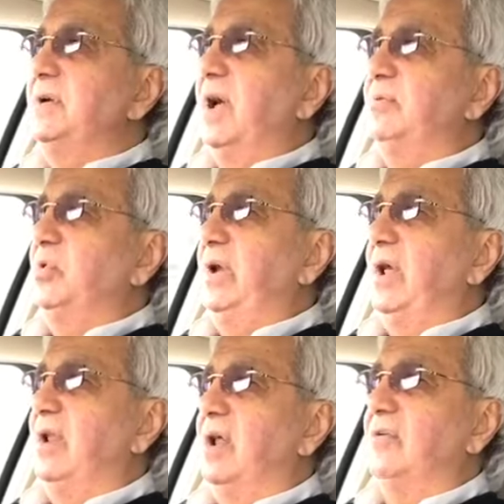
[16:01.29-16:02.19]
I'm doing
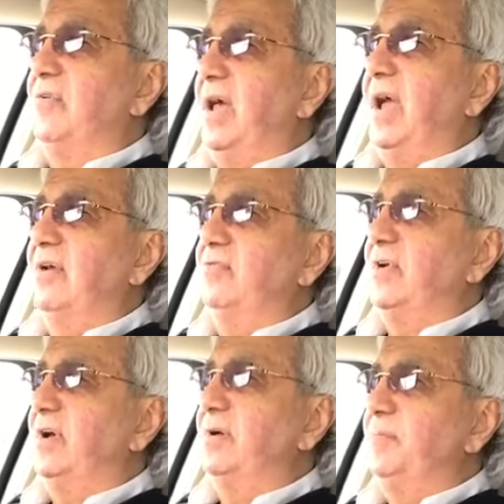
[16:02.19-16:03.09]
a lot of live
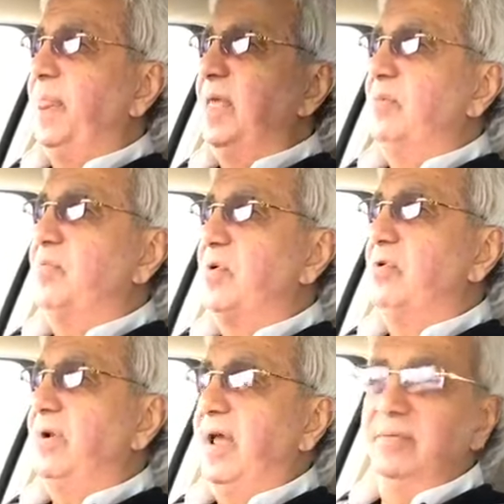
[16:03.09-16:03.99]
uh,
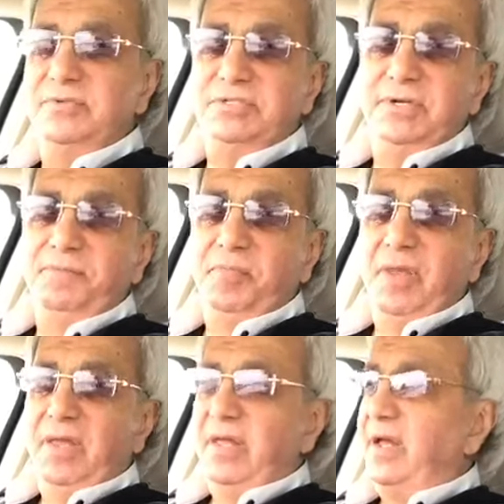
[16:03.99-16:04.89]
programs.
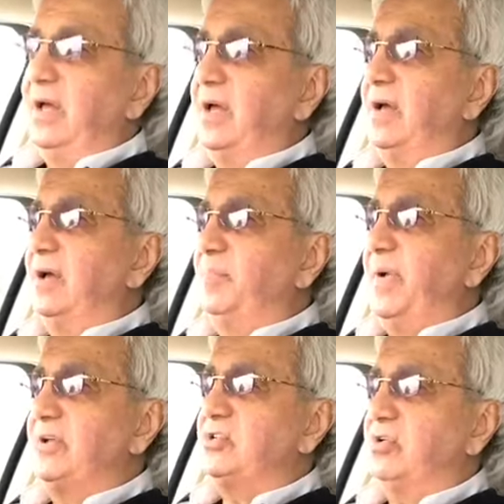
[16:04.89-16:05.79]
Uh,
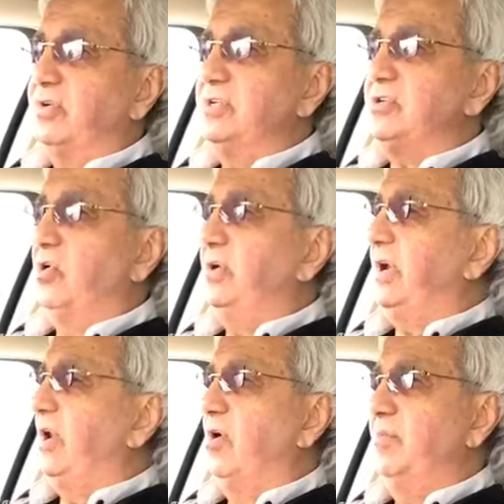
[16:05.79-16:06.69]
Pastor Chris
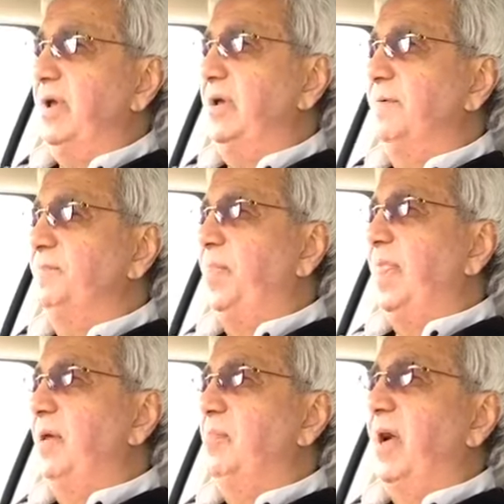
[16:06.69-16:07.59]
Oyakhilome,
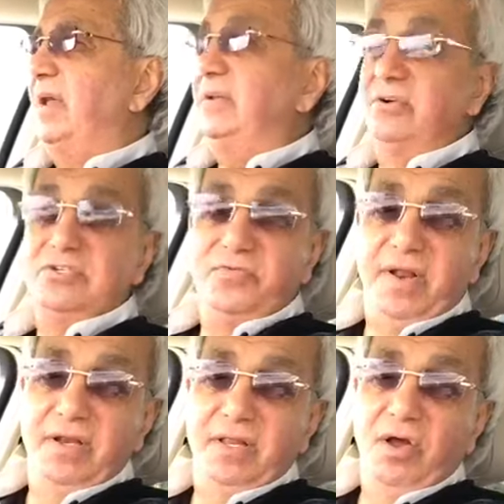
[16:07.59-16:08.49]
my dearest
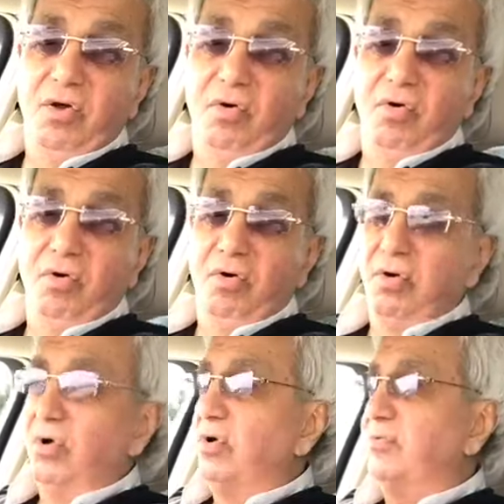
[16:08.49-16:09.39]
friend on the
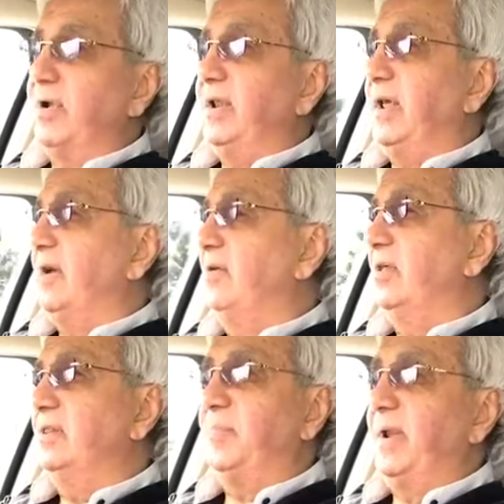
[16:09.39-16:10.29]
whole earth right now,
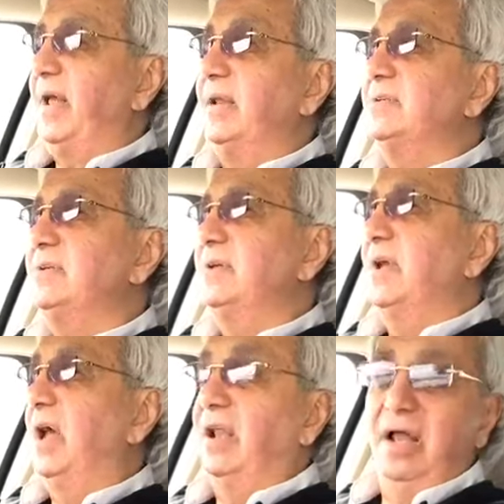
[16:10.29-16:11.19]
on the planet.
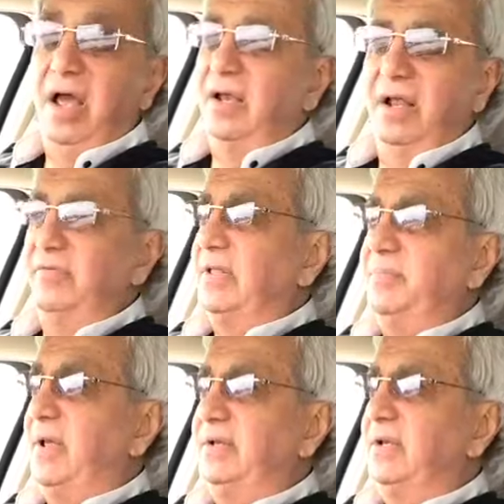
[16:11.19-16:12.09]
I love that
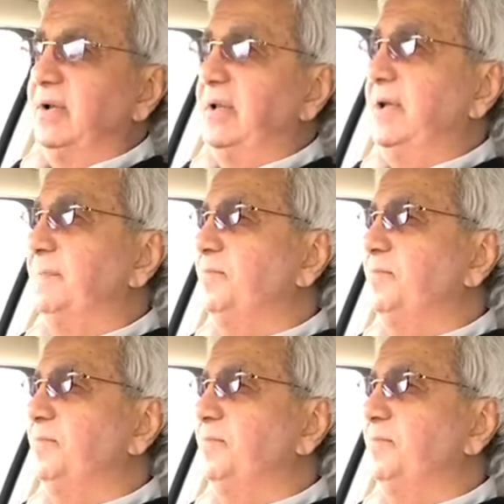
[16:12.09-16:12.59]
man dearly.